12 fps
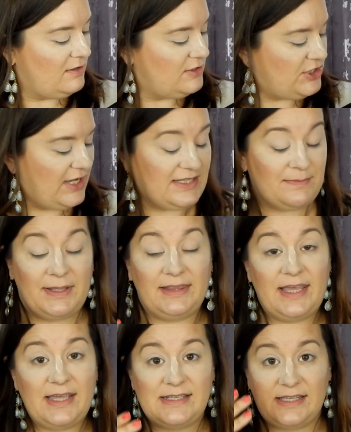shades on my
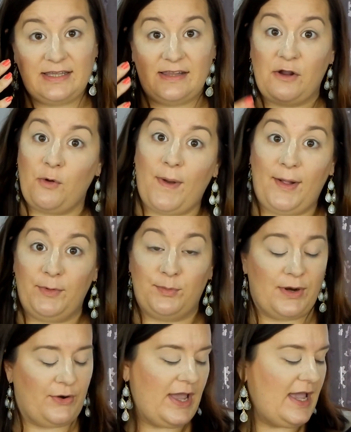lids. I think they go well with
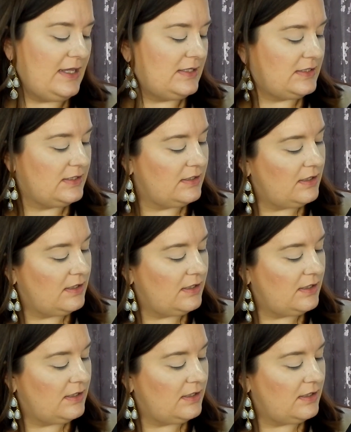brown eyes.